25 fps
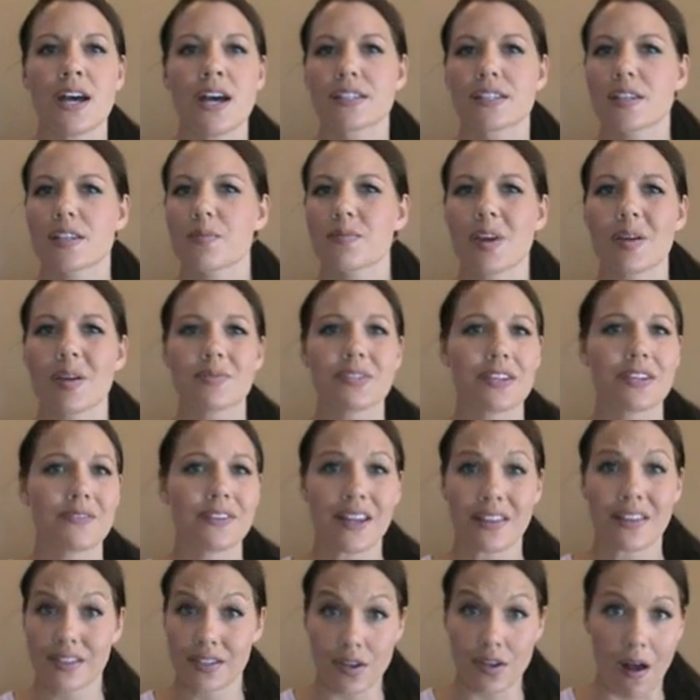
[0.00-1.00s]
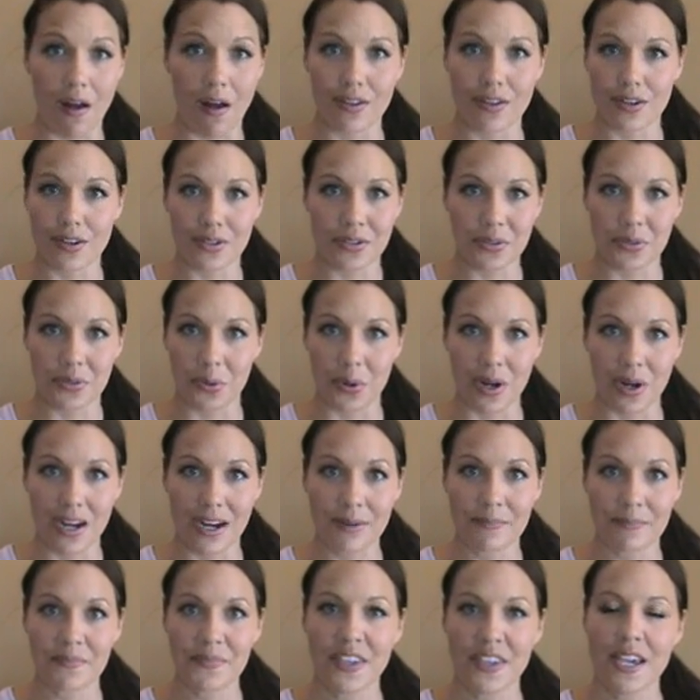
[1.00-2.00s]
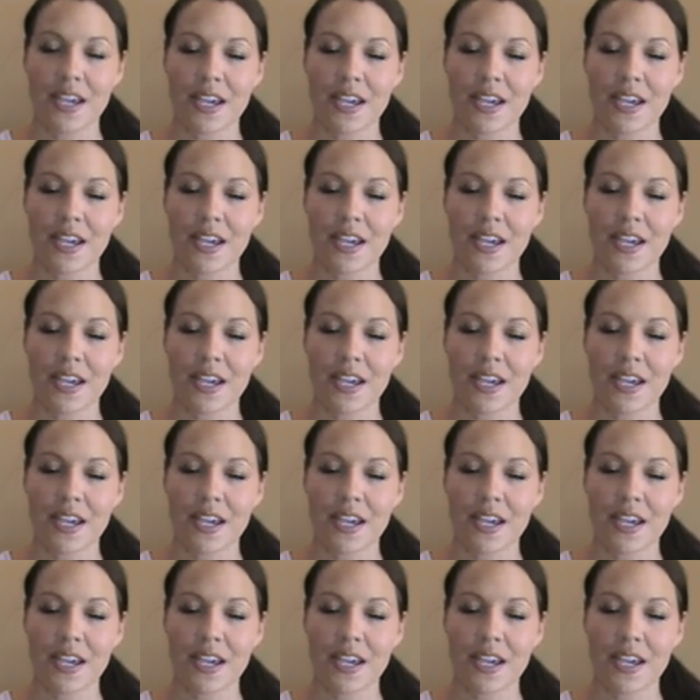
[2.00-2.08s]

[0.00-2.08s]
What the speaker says: sometimes even in the dollar store.